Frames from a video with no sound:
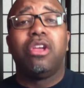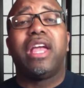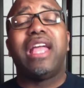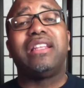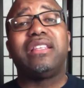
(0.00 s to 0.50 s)

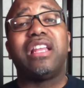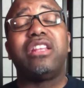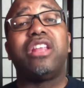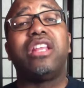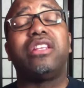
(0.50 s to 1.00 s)
and
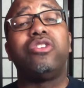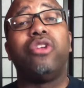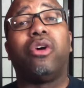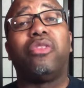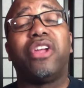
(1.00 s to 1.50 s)
you
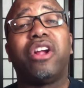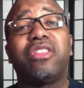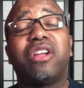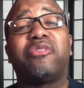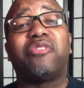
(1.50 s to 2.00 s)
know,
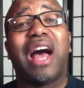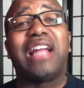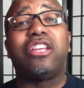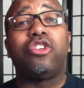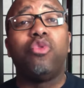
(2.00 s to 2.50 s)
they're
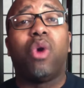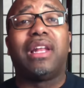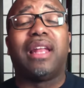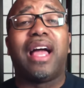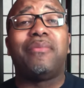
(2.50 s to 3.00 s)
finding you
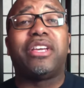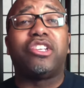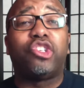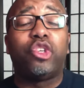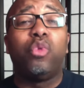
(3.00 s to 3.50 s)
online
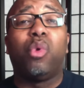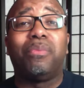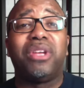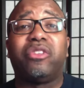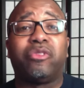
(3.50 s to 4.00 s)
because you will
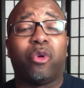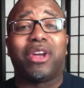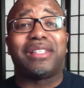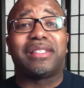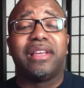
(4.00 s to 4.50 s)
be the
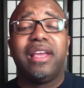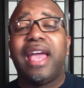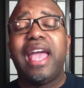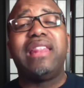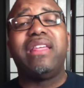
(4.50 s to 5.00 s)
voice,
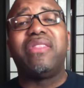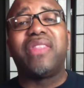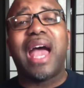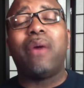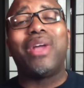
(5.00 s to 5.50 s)
and then
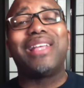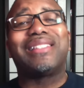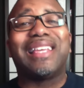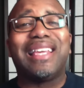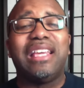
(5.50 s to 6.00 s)
that way it's
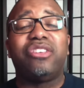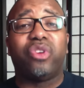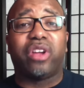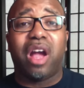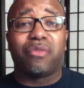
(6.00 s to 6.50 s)
an
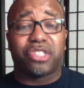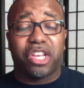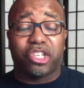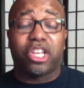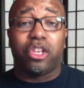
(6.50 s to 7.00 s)
easier
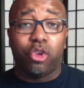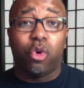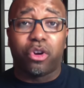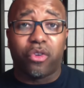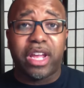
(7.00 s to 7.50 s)
conversation. Can you
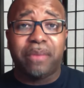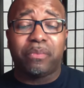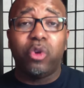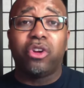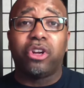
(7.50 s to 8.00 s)
agree?
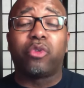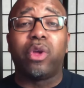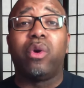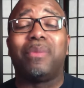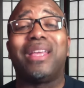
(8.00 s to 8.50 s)
You can agree
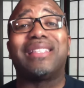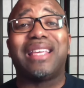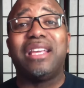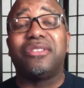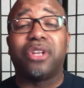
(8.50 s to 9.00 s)
with me. It's
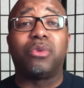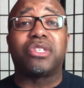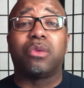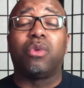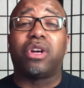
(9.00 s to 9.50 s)
easier when
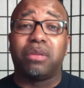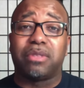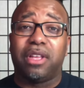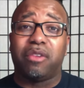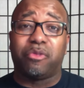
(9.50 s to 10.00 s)
someone comes
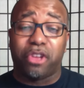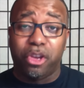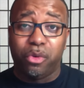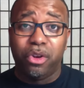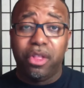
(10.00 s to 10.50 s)
looking for
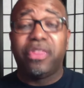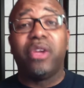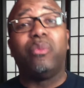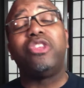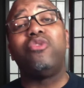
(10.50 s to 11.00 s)
you
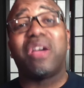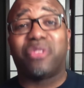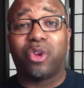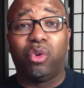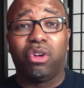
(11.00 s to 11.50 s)
than when you have
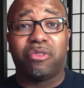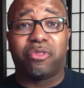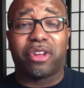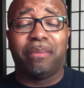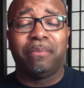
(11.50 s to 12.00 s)
to go looking
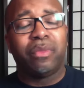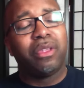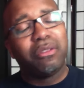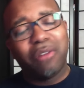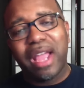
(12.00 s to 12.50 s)
for them.
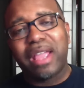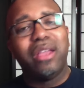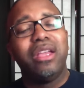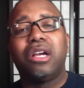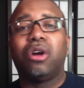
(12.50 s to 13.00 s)
Right.
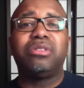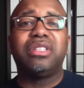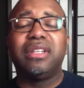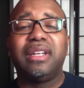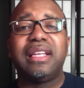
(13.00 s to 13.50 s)
Go to
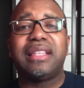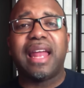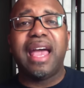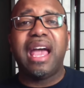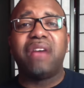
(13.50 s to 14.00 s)
the link that
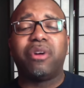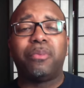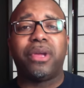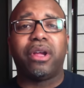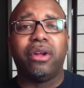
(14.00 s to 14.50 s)
I have up
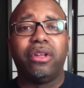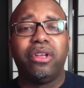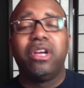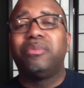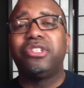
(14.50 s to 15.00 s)
here.
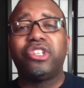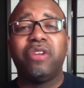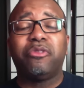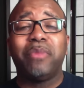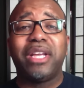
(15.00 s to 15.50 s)
Put your
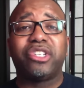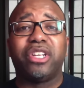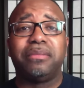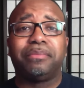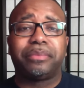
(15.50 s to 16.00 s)
information
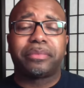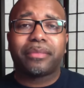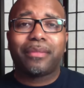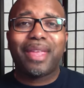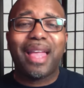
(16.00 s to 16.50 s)
in.
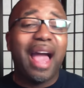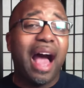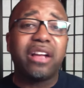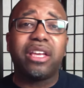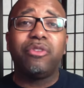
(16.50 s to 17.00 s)

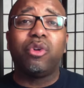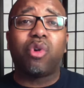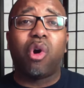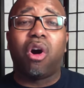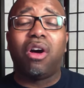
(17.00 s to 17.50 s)
I'll give you a
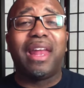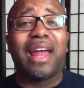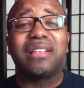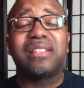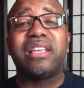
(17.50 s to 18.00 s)
call, and
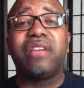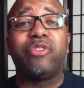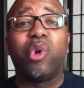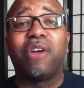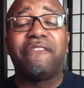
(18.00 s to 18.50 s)
I'll see if
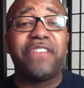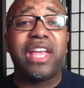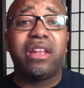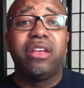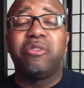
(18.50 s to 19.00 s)
you're a
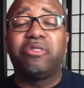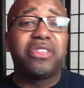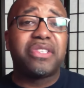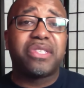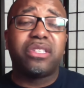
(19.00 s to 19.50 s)
fit for
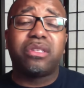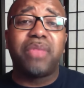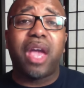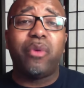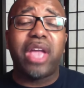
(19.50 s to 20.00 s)
the system
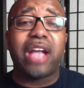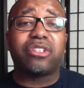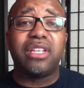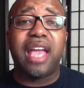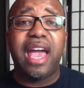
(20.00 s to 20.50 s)
that we
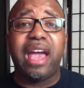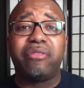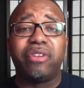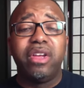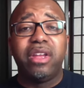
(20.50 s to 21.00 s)
actually
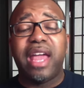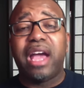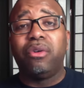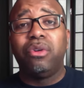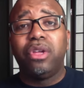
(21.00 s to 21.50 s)
have.
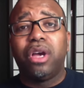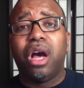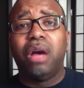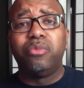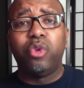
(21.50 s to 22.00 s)
Now,
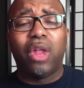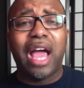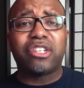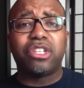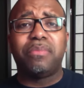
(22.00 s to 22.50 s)
you'll
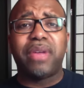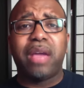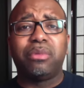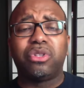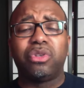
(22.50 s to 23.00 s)
actually be
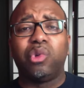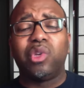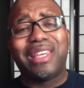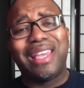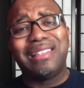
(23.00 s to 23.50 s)
able to
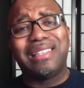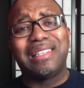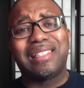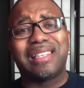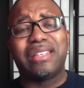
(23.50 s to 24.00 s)
get into
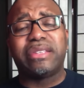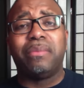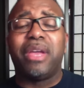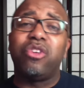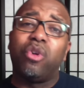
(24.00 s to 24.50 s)
this system,
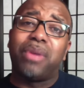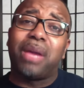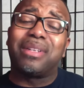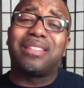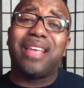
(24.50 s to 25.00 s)
and you'll be
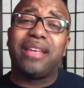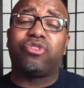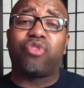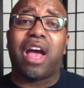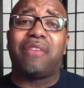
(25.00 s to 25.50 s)
able to test
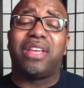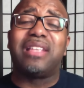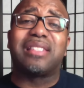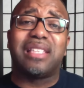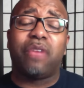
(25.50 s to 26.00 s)
drive it and
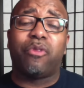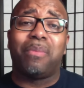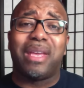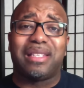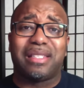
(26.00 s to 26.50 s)
see if it
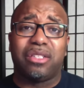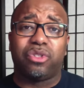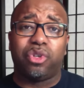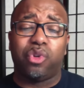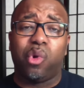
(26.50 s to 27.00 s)
makes sense
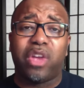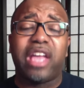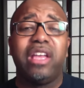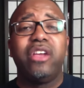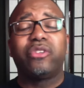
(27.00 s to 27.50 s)
to you,
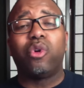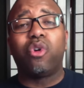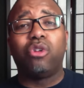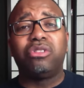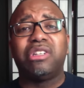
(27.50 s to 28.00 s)
okay? So
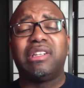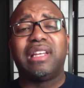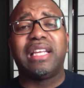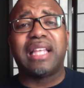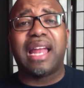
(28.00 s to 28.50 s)
go to the
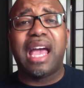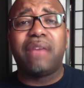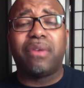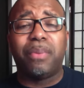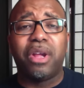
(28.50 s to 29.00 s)
link that I
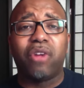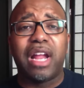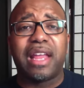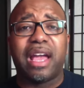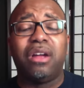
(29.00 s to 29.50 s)
have up here right
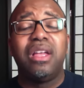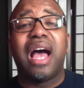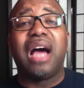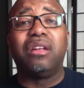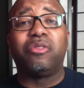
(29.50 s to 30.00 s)
now.
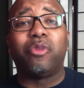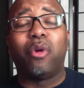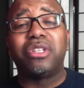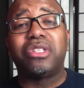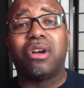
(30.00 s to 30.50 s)
I look
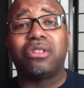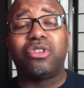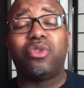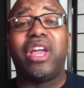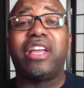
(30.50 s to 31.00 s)
forward to talk to
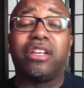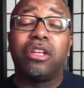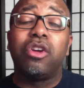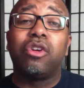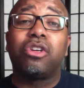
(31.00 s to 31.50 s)
you, and
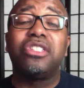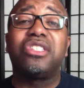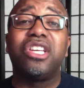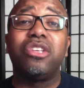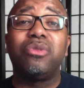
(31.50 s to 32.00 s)

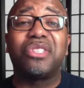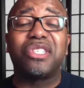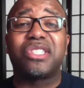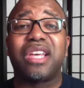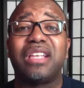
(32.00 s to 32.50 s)
continued
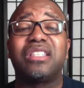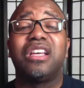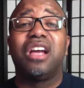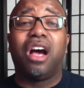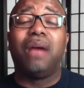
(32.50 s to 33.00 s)
success
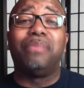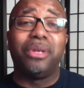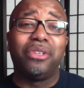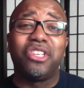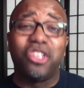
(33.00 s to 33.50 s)
on
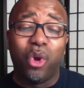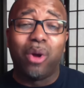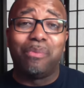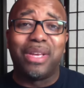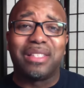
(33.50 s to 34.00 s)
building your
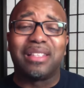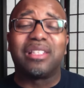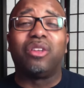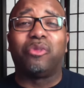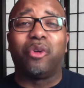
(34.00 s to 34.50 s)
business.
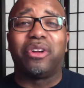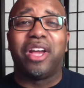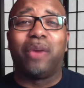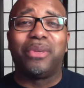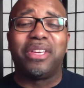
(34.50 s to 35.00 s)
Look forward to
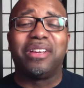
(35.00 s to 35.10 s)
helping you.